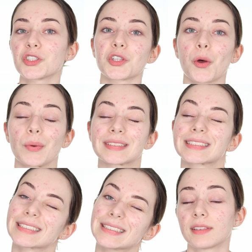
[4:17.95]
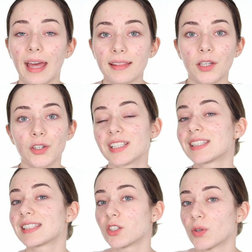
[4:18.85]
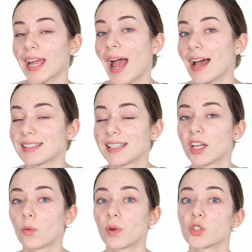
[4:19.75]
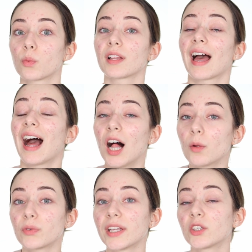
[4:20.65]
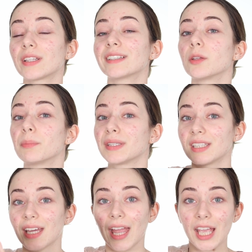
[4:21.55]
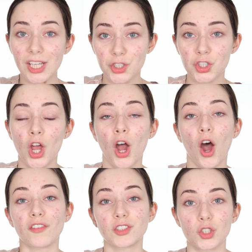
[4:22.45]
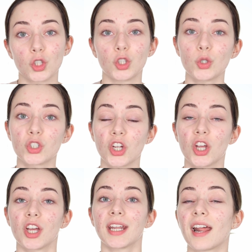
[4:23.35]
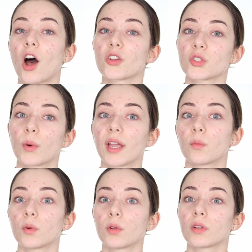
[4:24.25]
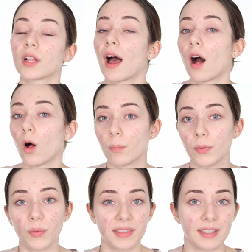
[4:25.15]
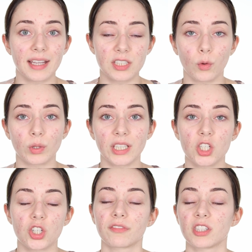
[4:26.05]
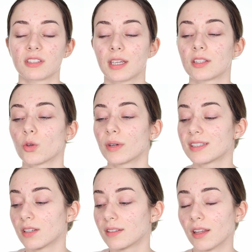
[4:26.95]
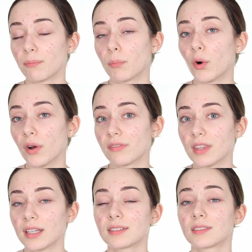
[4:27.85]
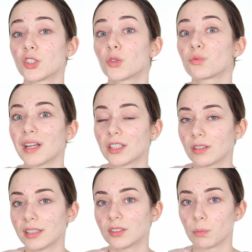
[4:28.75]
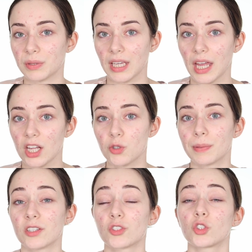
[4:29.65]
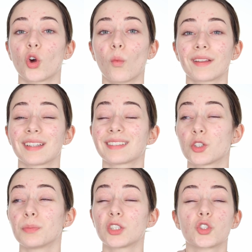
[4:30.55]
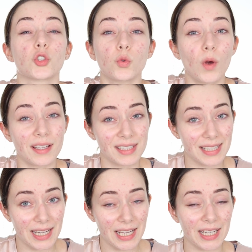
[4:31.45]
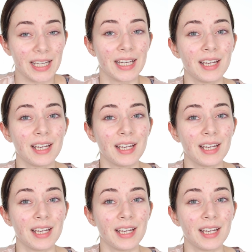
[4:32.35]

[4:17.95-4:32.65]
So then there is Citric Acid, which will help regulate the pH of the solution, and also it will help with the exfoliation of the skin. So it's an important thing to regulate the pH because you don't want it to be too acidic.